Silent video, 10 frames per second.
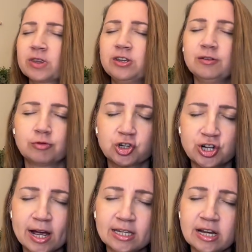He would
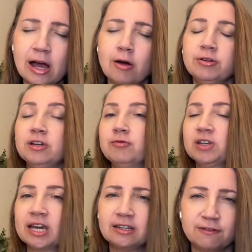shut down, he
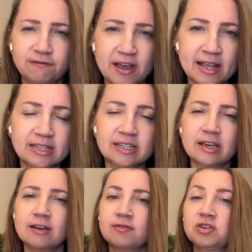would get defensive,